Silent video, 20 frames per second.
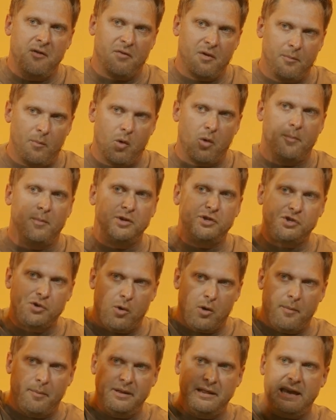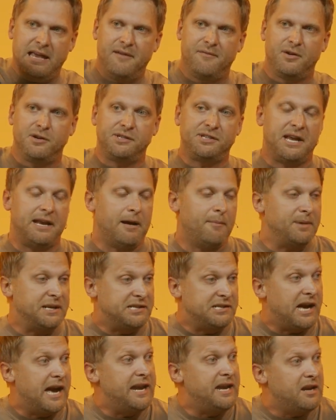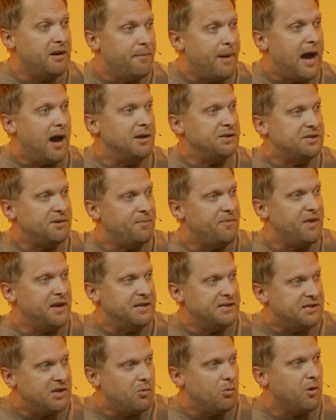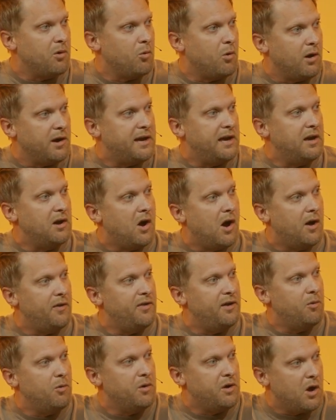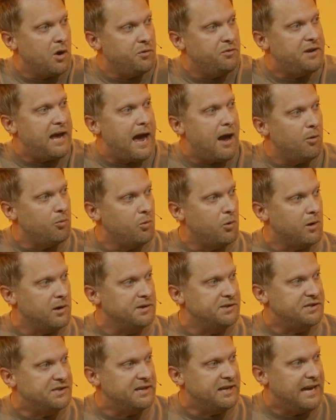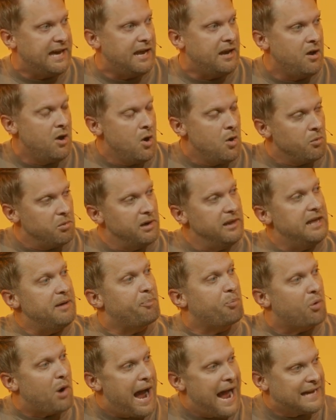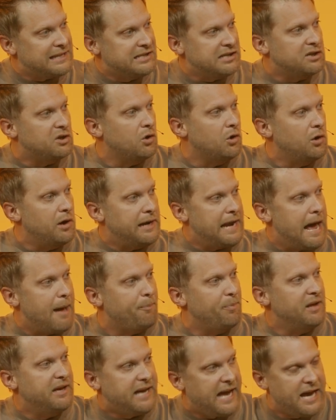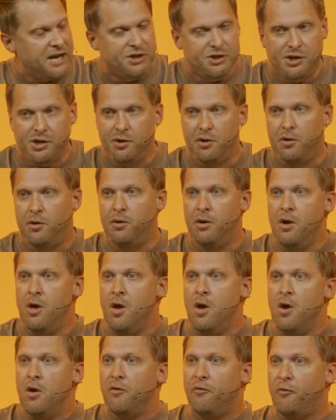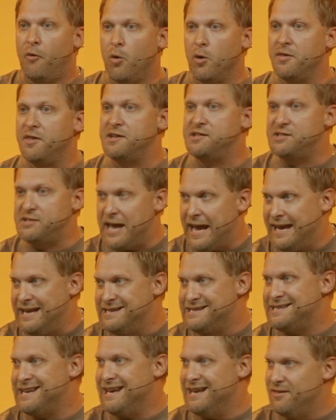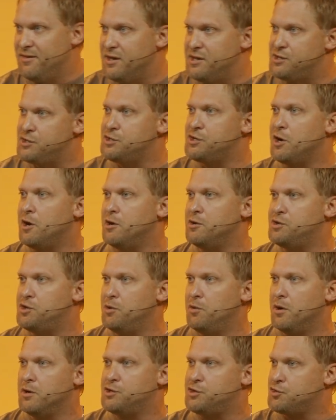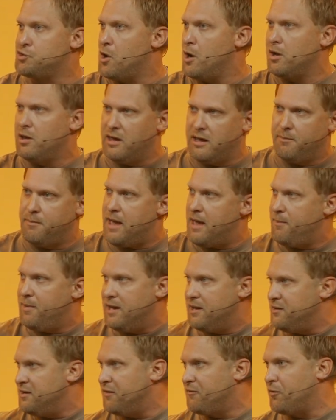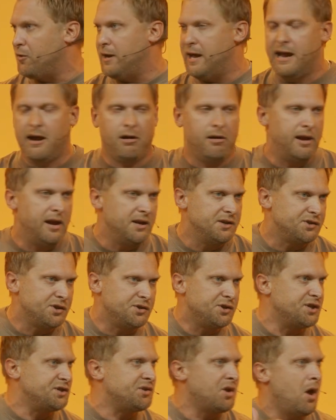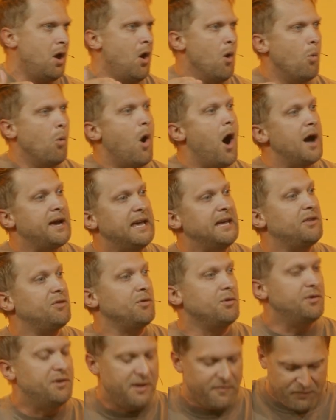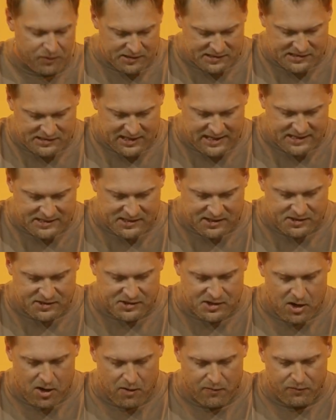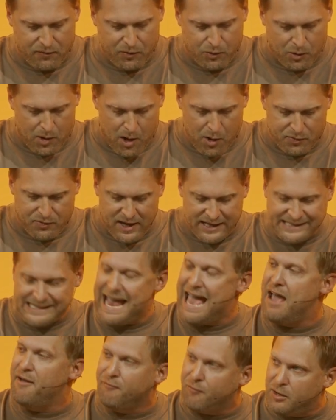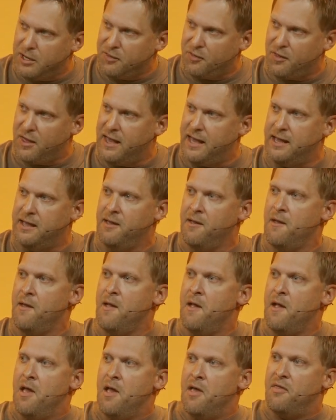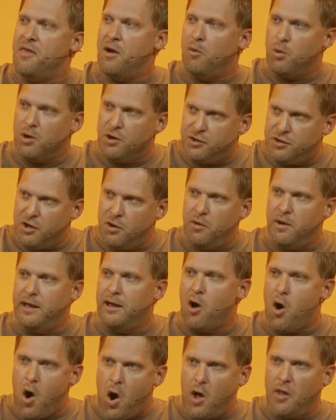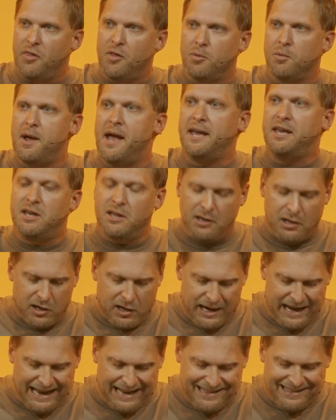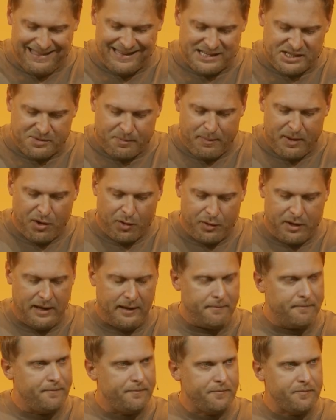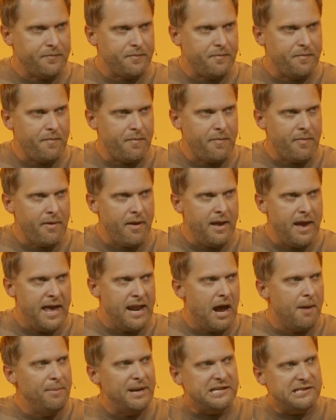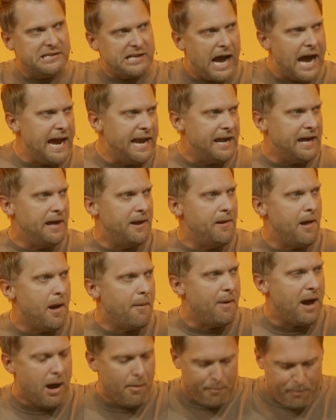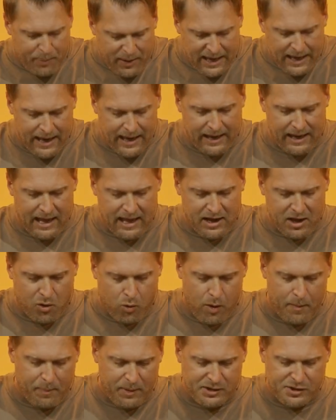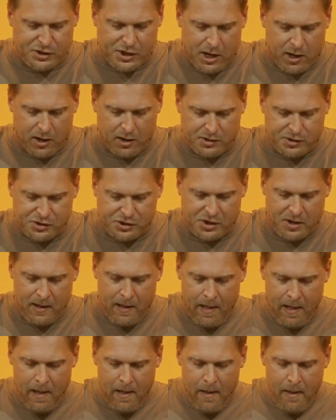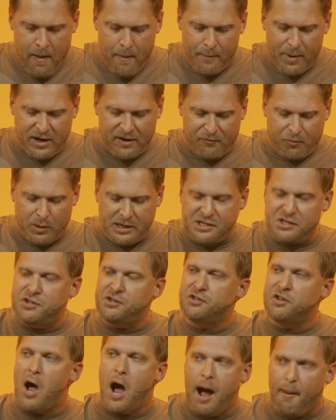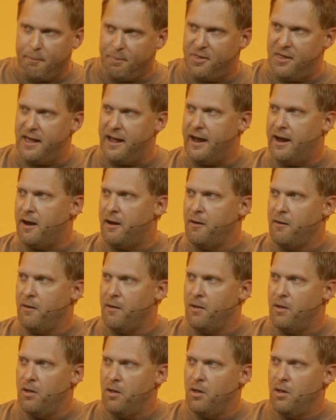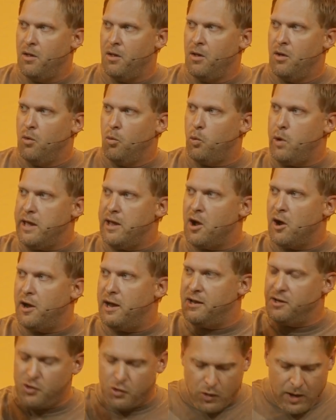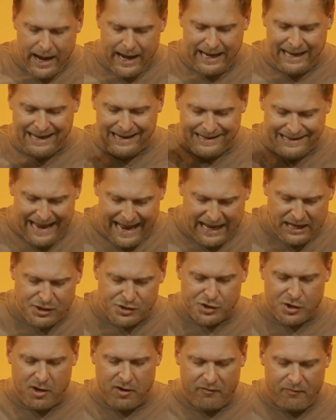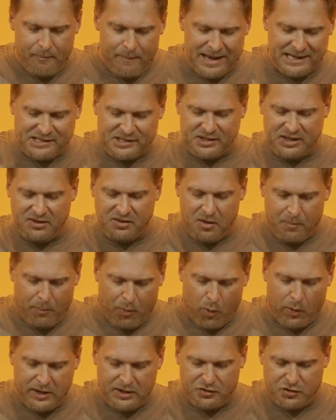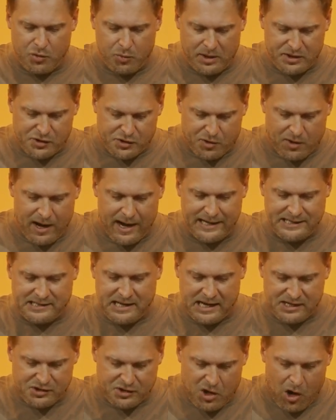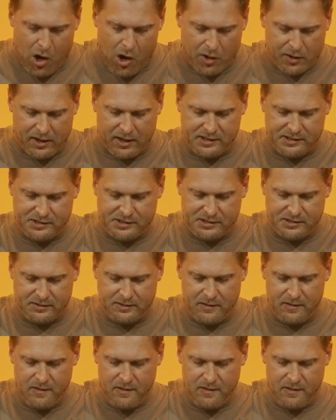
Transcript: for more mature believers, and I'm excited about some things that we're working on that will go downwards to get really practical and applicational for the saints in this church who are struggling maybe in different areas or just walking through different seasons of growth. That's everything that we're doing on the regular in this building. And I'm excited about being an equipping church, but if we stop there, we are in great danger of missing the point to which Christ has called us.